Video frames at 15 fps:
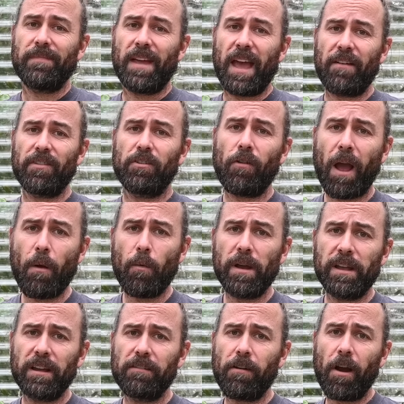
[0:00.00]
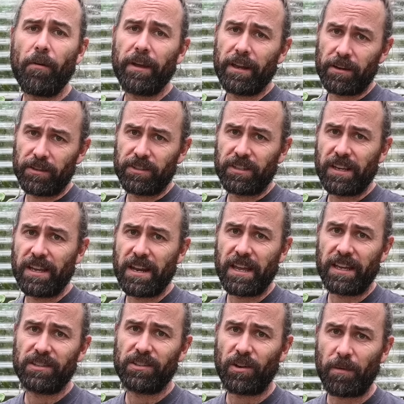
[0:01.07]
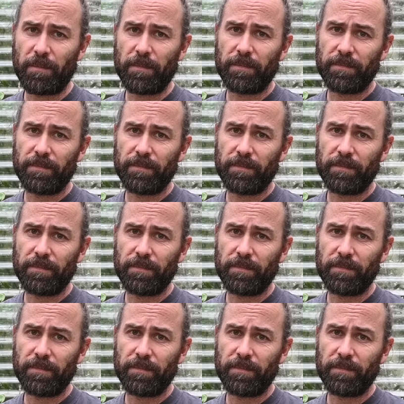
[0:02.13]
Have a great week of growing, and I'll see you next time.